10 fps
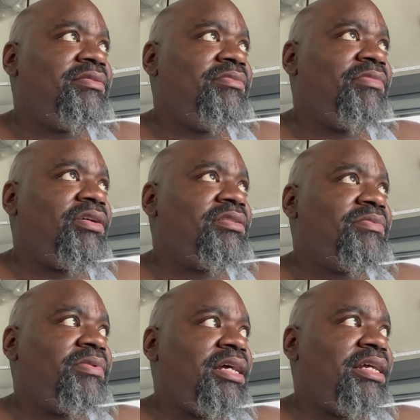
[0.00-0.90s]

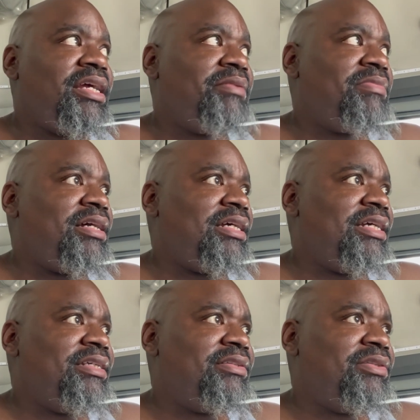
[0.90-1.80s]
multiply that by
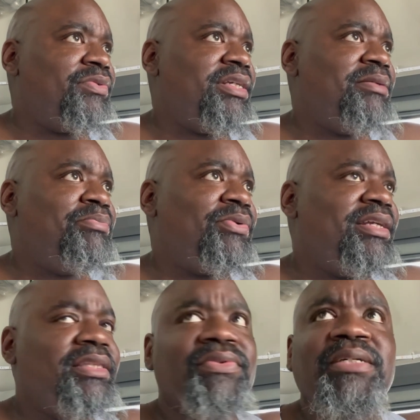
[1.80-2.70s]
like
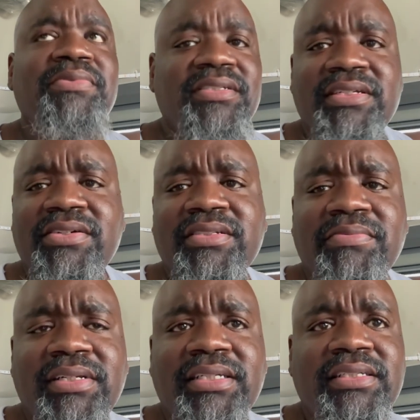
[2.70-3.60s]
3.3% or
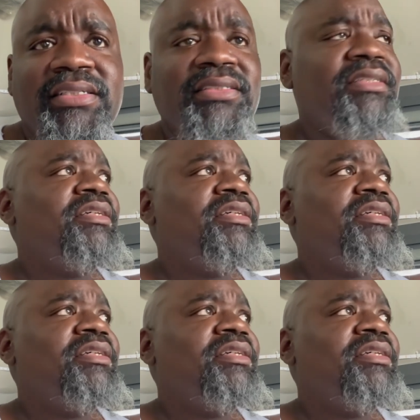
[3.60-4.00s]
something like that.